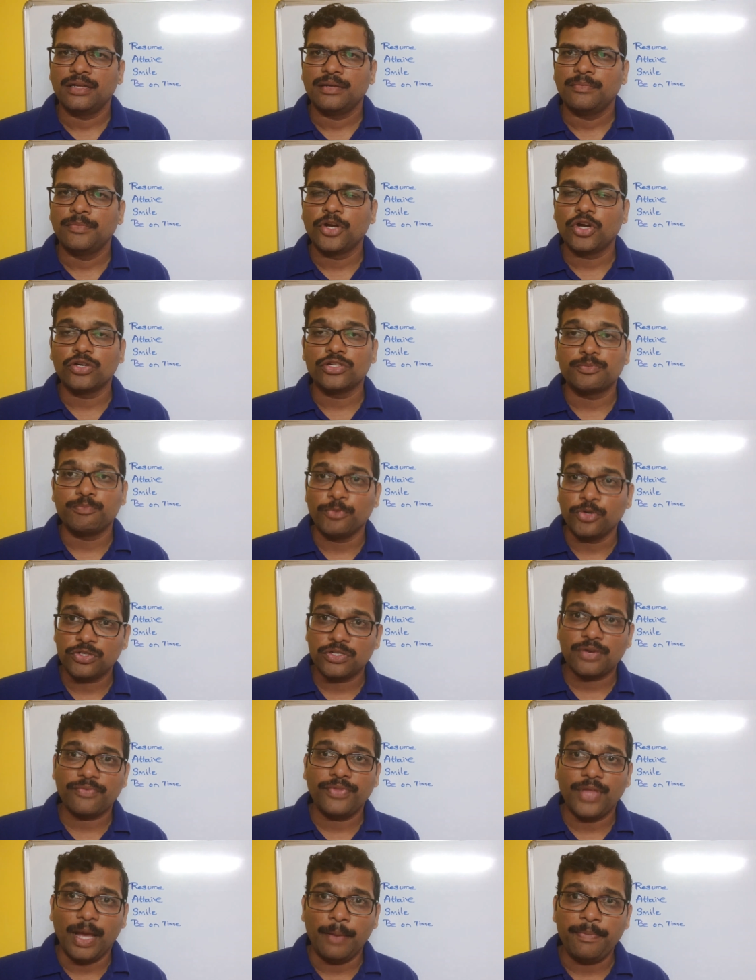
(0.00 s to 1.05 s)
Because most
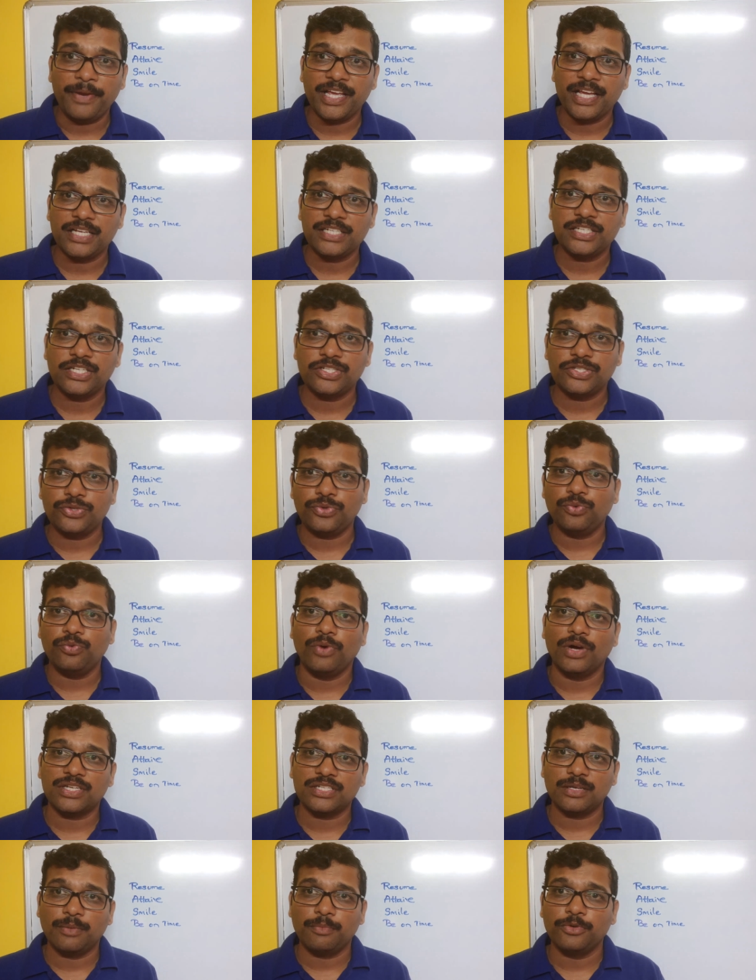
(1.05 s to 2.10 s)
of the applications you
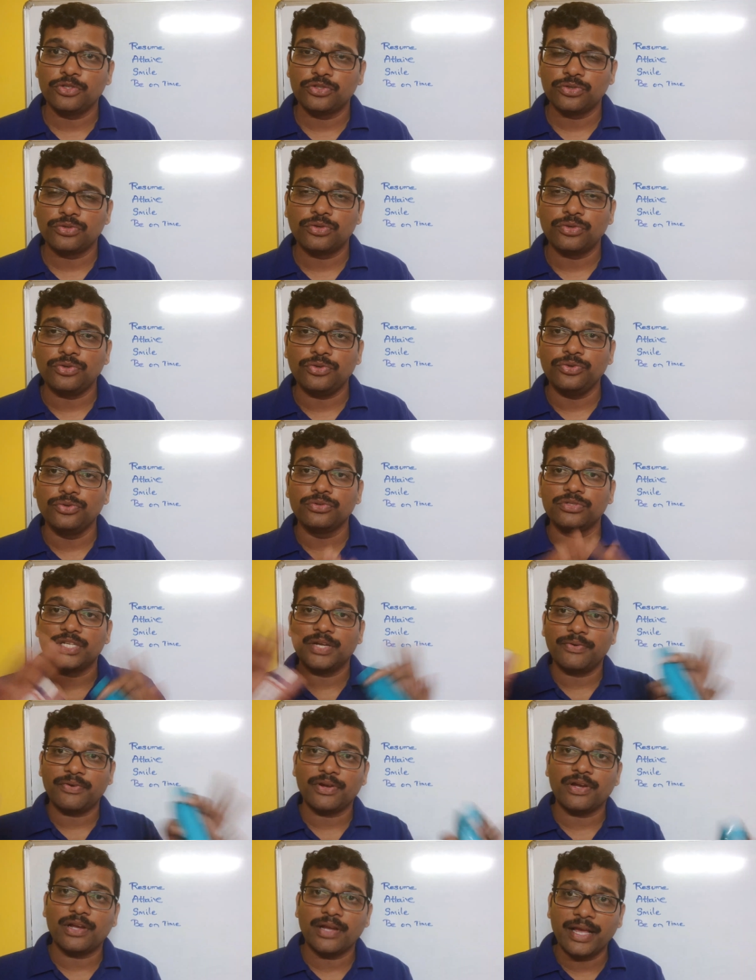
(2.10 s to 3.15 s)
are supposed to use
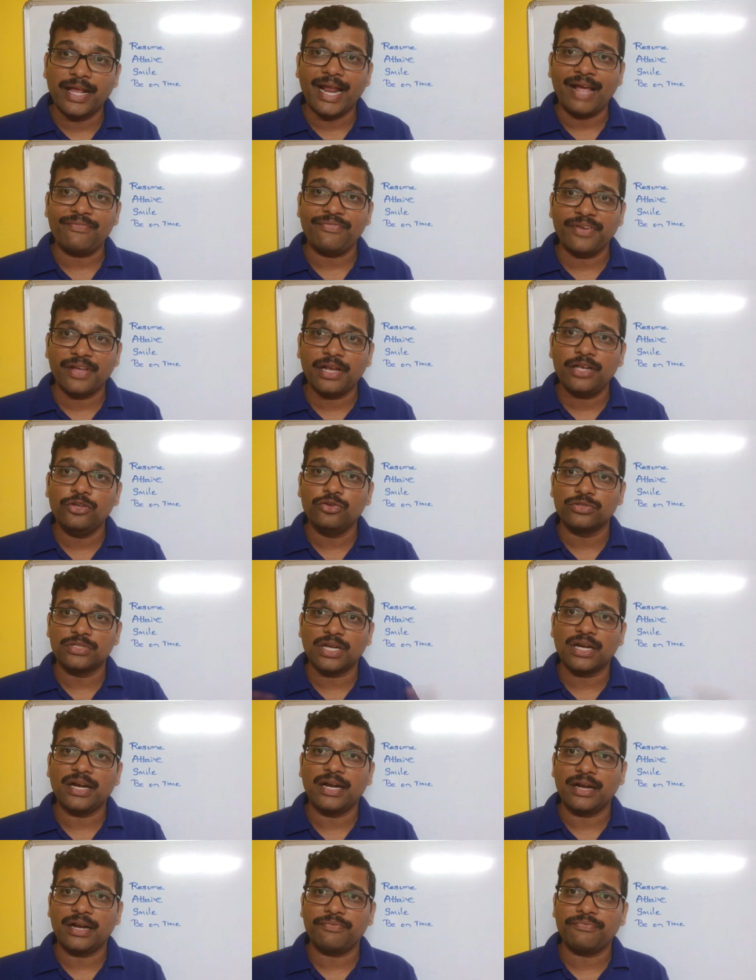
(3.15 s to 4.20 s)
a graphical user
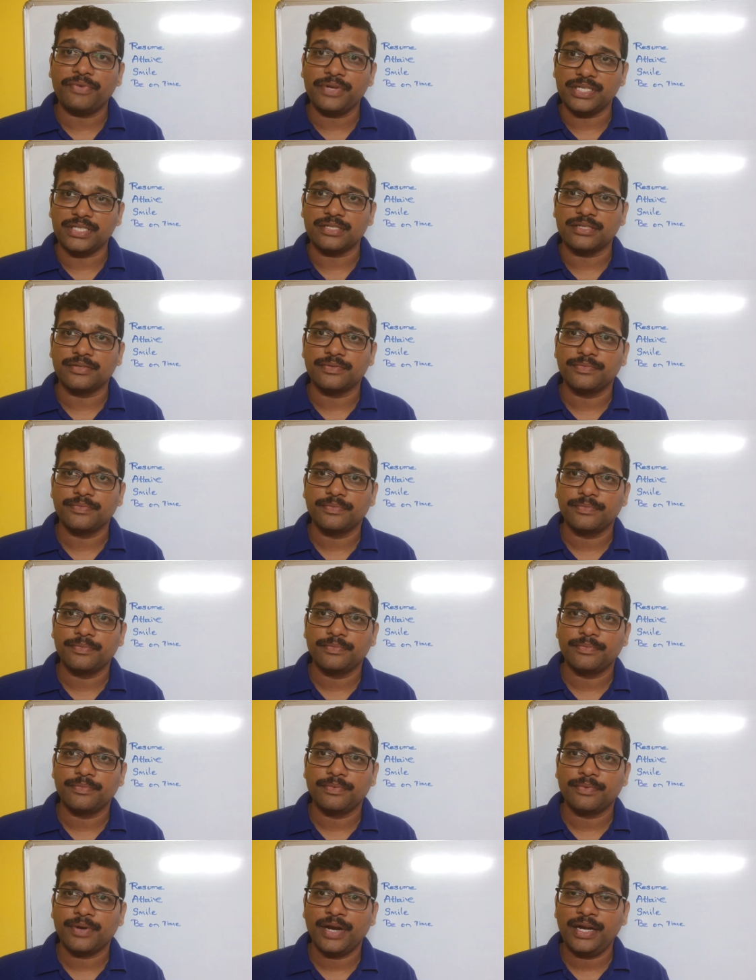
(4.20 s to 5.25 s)
interface,
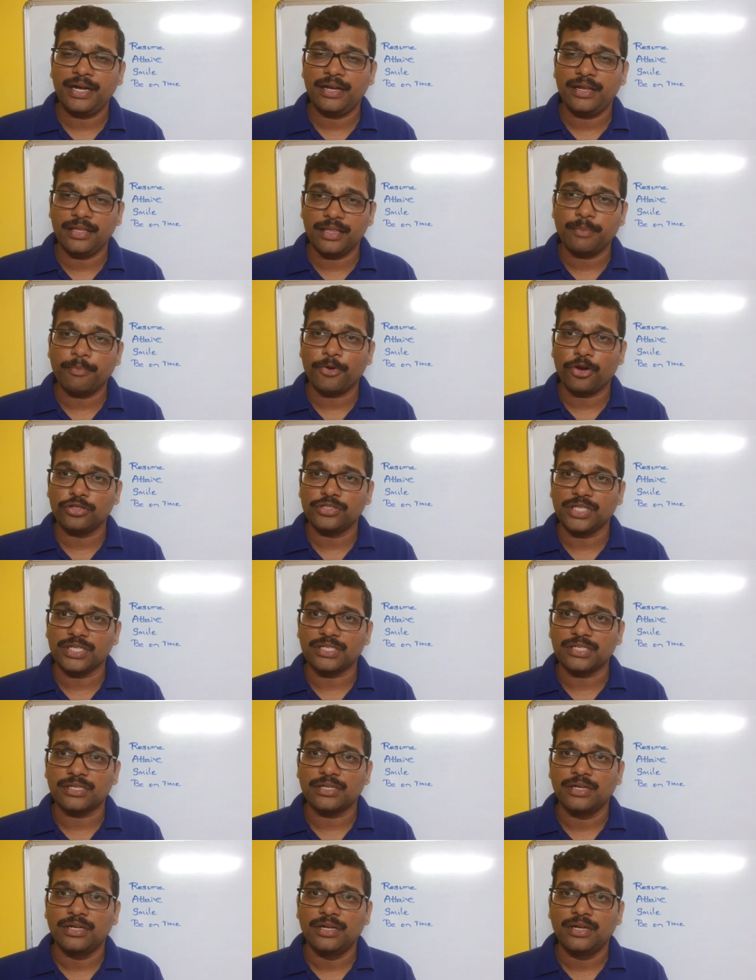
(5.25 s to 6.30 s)
right, in the
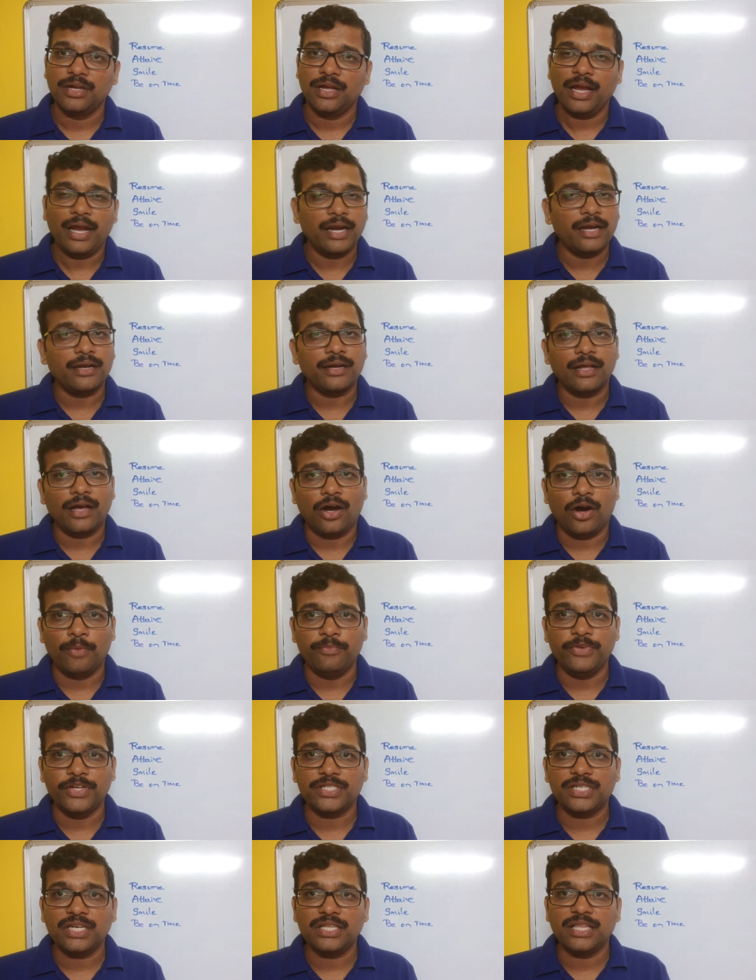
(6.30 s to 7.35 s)
projects. And
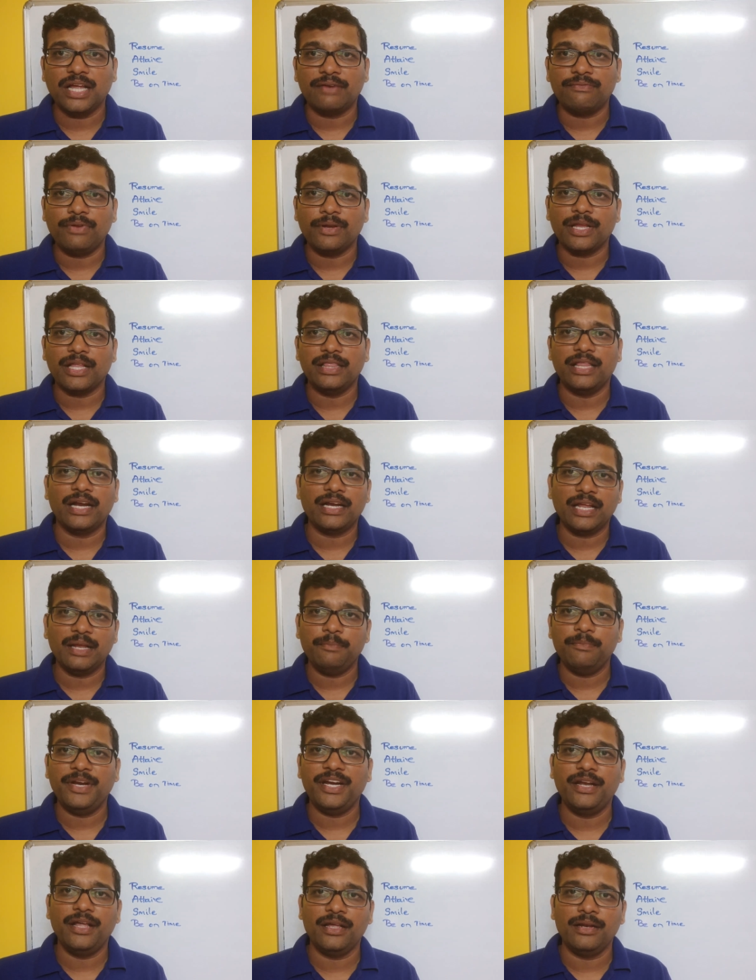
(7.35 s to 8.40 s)
obviously that can
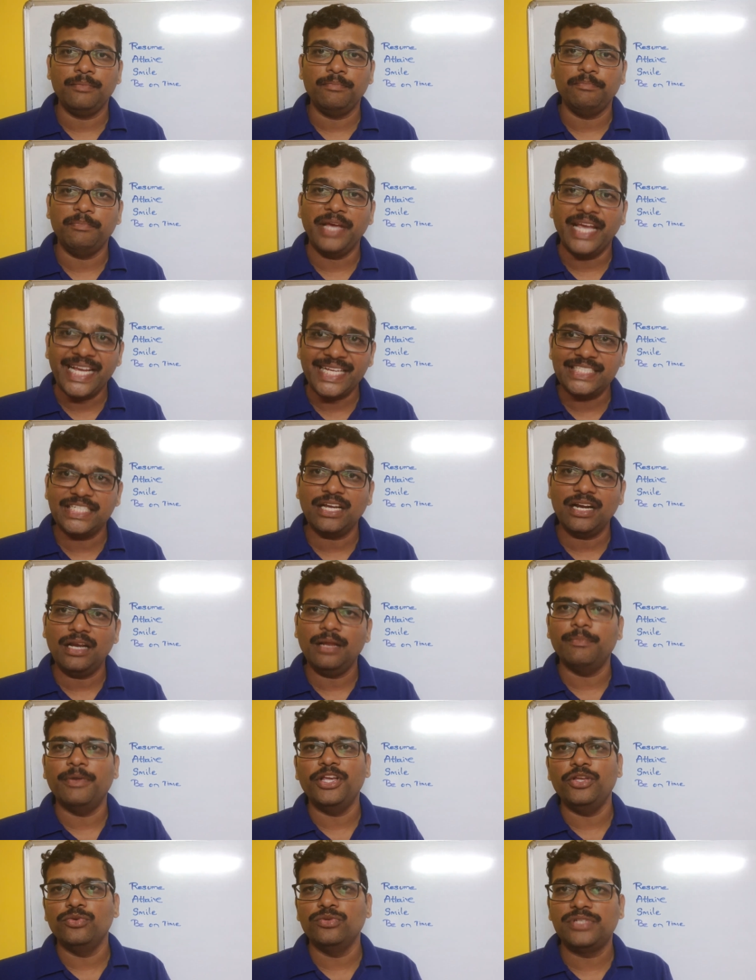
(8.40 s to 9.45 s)
be done majorly
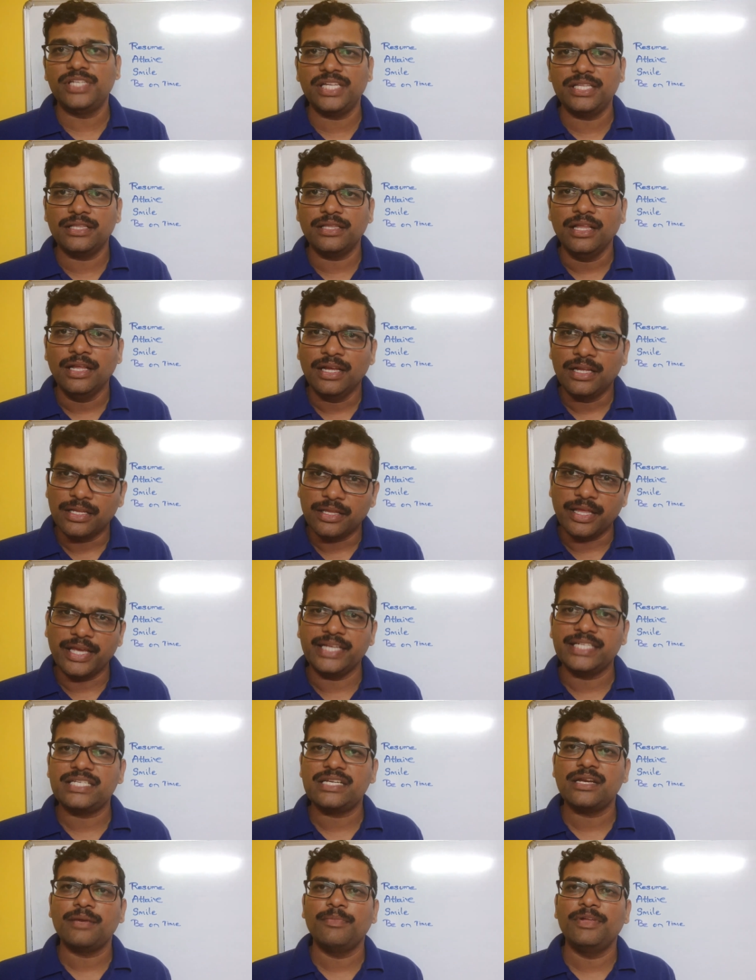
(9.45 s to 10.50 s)
by using the
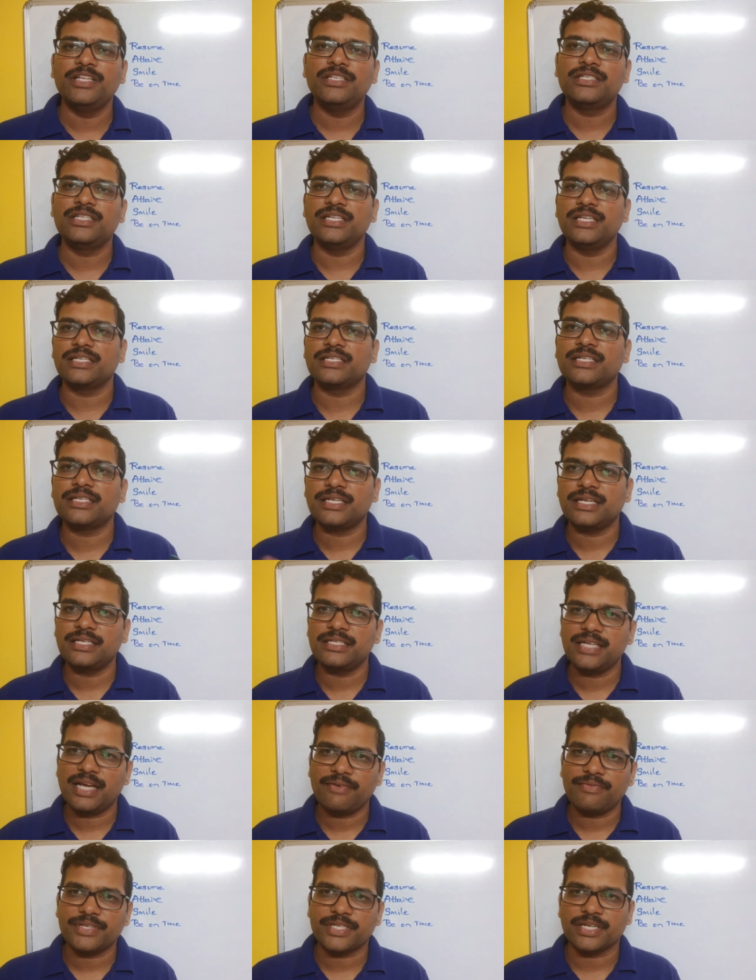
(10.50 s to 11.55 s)
HTML, CSS and
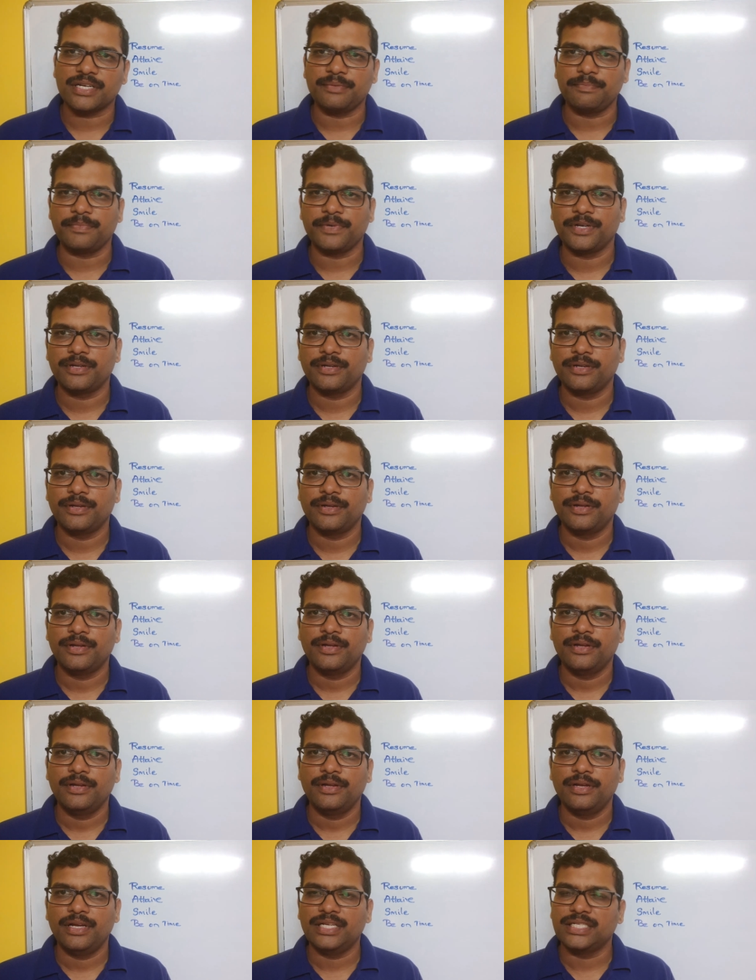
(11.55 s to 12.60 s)
JavaScript.
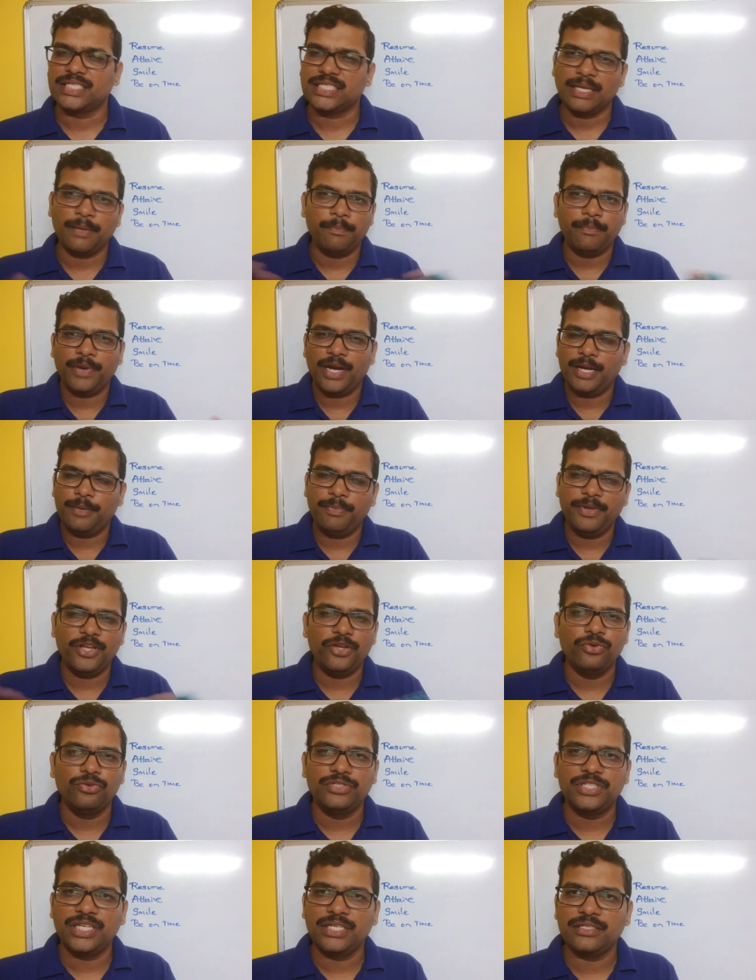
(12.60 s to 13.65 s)
And some might be
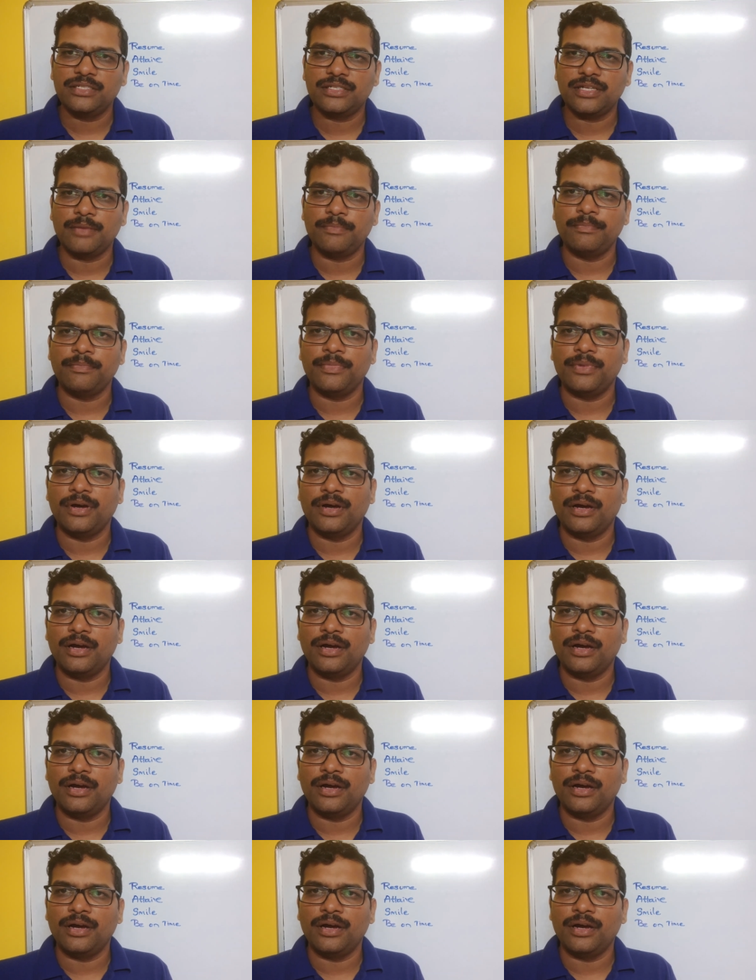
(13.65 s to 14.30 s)
using some